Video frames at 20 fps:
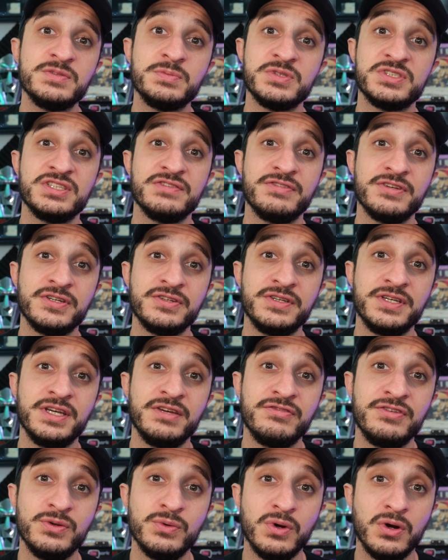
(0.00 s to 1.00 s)
Specifically,
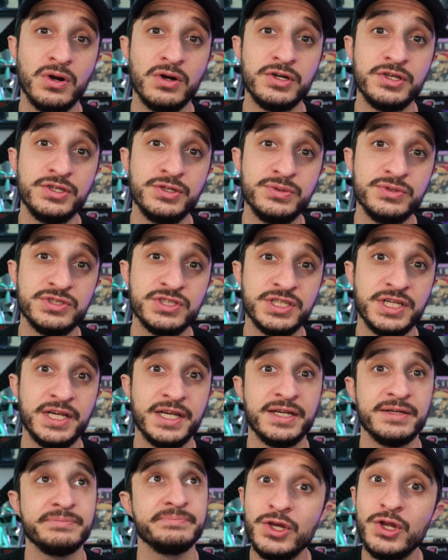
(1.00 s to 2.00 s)
if you are
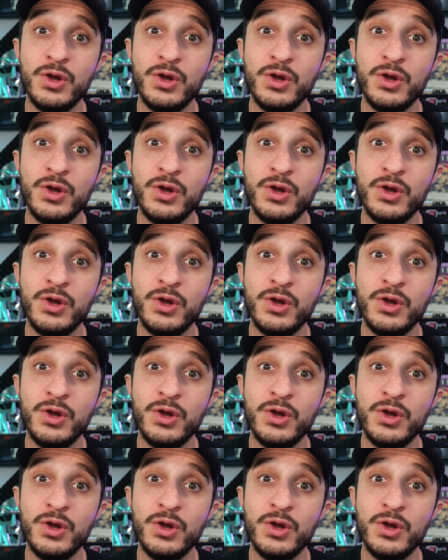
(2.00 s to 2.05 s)
using,